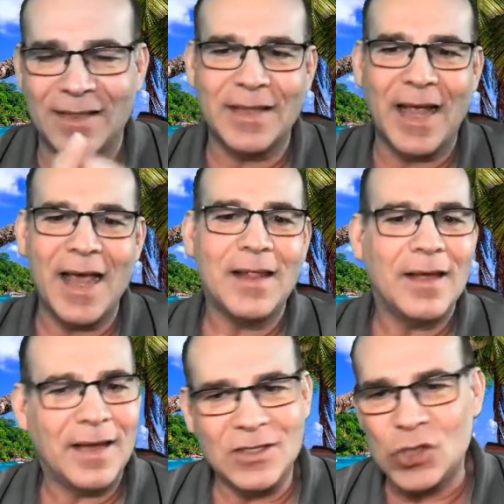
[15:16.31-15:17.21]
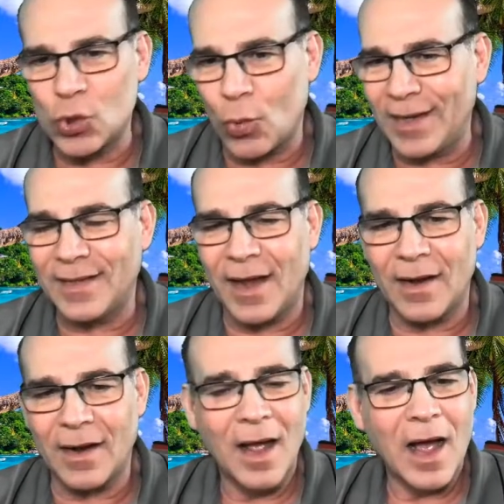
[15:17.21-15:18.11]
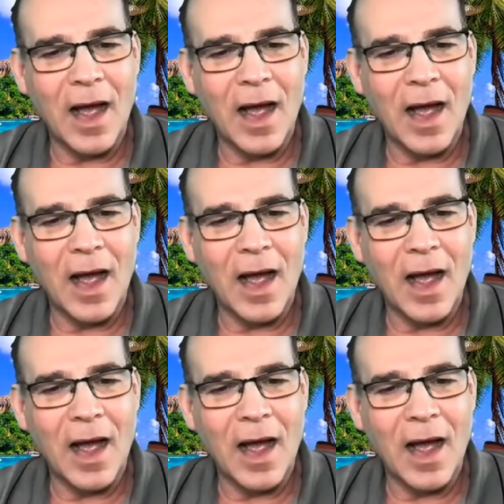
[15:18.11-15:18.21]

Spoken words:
the data and join the data.